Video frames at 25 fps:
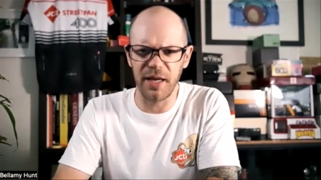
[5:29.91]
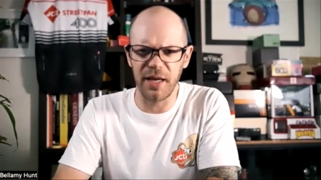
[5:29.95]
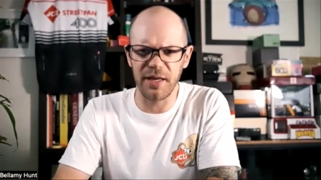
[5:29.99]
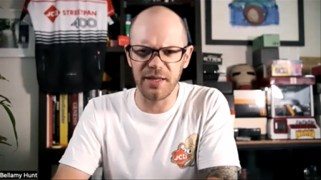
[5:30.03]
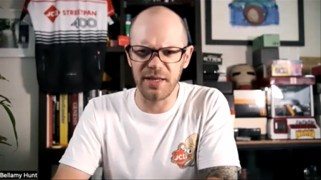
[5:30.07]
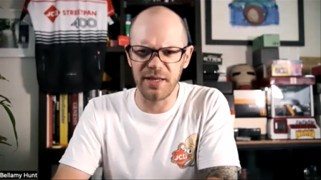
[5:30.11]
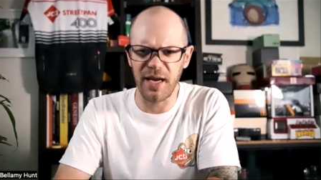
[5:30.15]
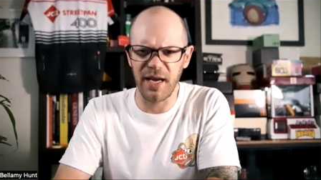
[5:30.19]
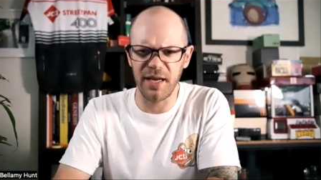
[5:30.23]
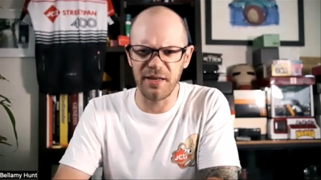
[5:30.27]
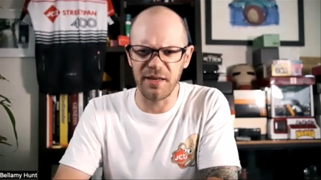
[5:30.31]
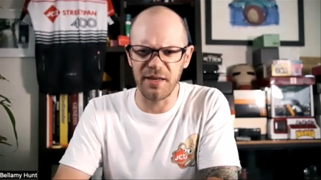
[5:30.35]

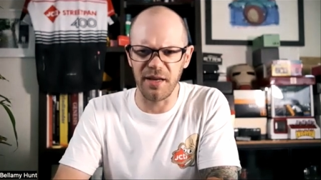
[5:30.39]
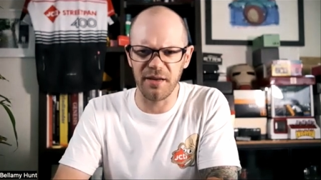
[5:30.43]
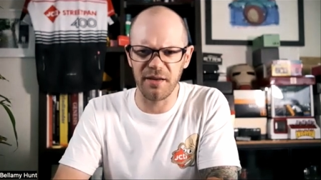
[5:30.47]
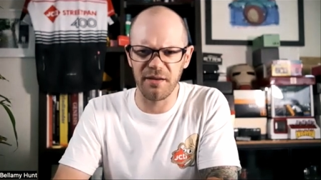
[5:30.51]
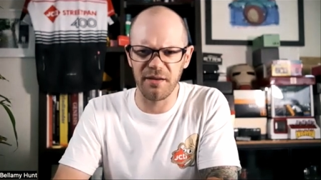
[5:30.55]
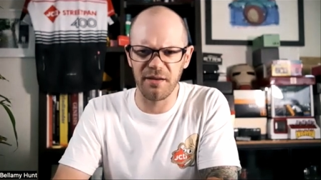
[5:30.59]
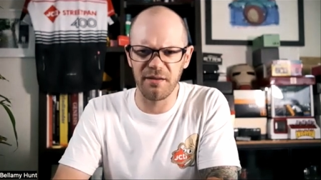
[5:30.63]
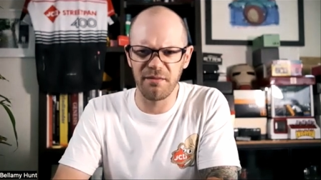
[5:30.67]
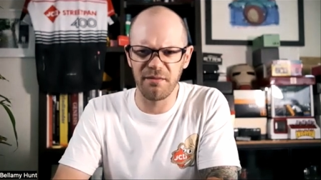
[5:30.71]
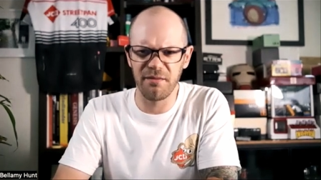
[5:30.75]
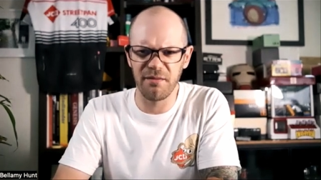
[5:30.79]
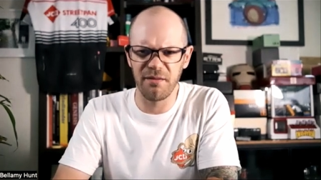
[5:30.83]
intended.
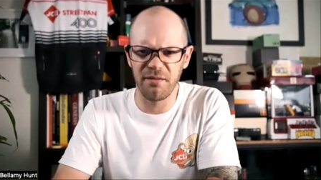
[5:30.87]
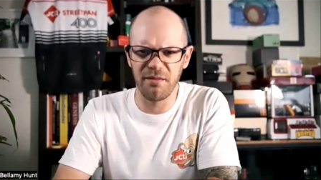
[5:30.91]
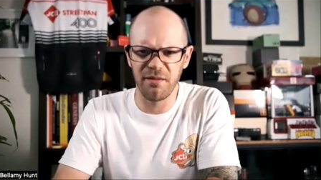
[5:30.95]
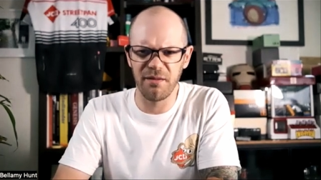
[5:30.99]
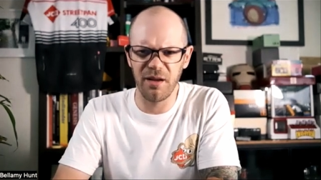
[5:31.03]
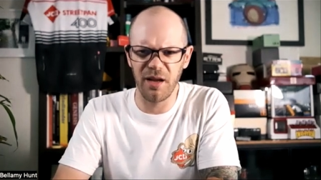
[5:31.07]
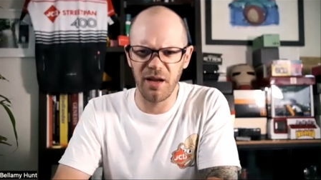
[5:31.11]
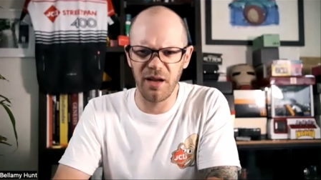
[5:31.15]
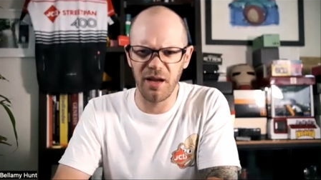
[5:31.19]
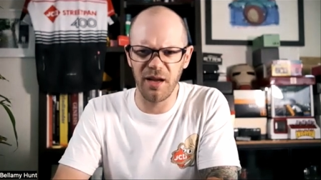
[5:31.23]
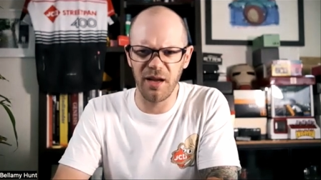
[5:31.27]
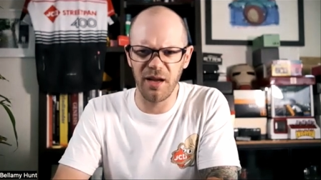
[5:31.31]

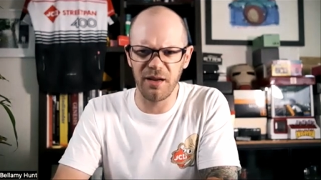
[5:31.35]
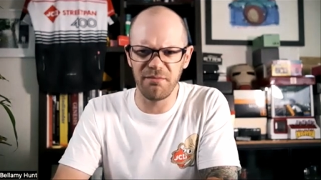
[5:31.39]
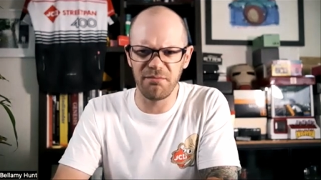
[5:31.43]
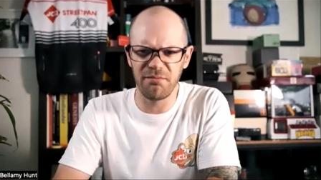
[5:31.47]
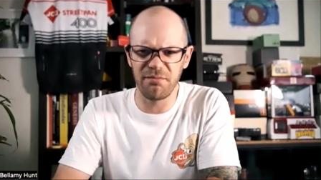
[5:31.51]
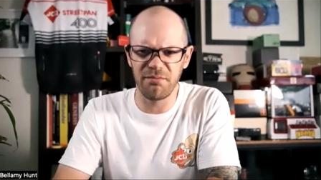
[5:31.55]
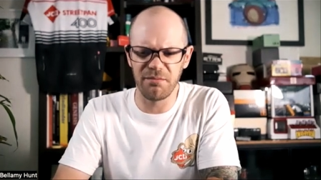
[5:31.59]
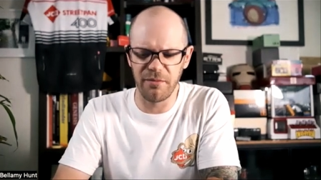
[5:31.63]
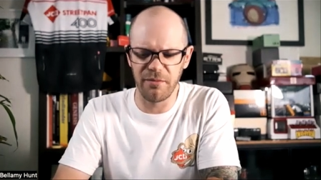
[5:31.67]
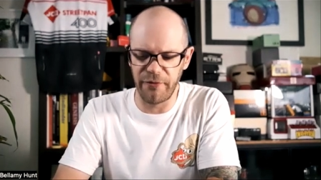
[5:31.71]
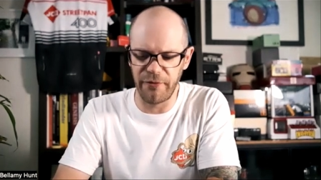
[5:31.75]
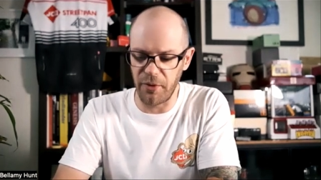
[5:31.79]

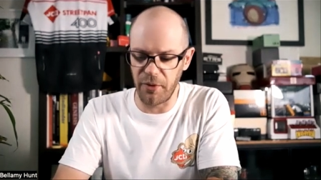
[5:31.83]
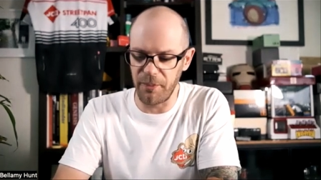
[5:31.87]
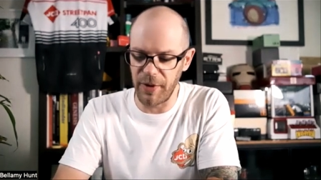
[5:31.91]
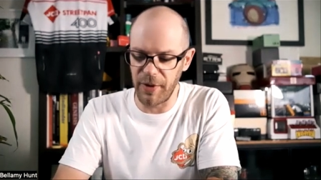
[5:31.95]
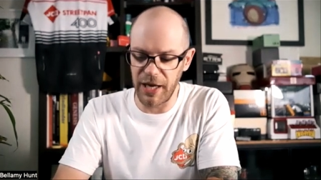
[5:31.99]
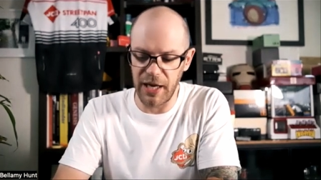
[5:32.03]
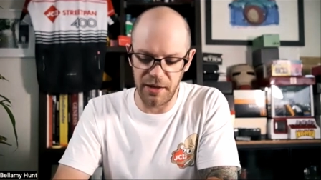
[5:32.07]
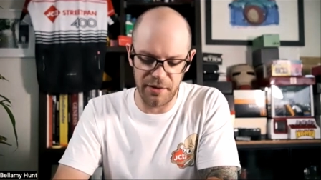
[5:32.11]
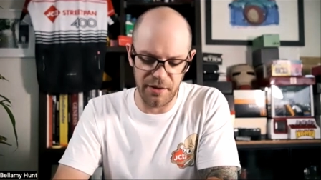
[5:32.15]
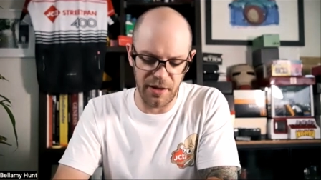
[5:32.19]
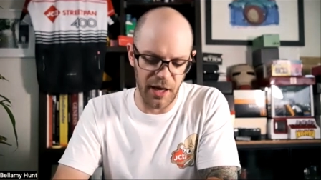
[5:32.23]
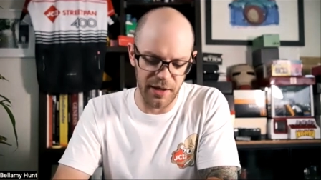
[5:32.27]
And for, for
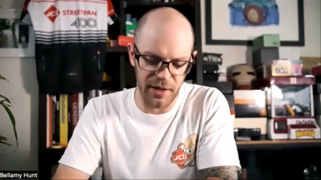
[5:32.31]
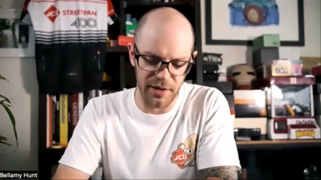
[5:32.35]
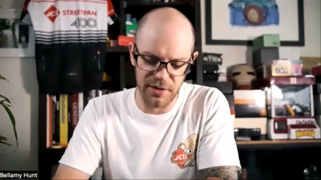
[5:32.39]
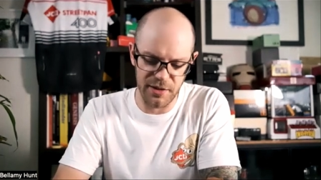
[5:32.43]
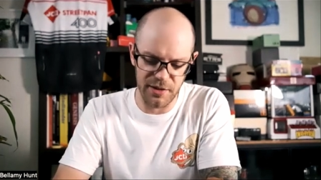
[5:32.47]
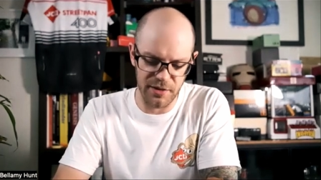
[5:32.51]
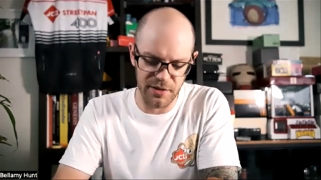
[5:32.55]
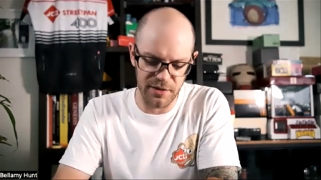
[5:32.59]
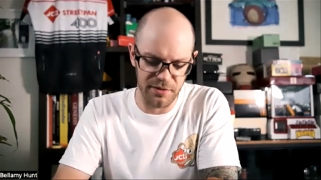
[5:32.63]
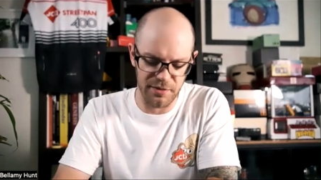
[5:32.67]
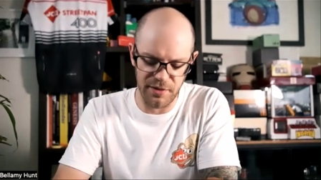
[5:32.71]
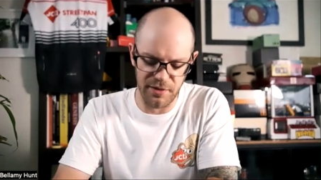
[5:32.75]
me, me, that's,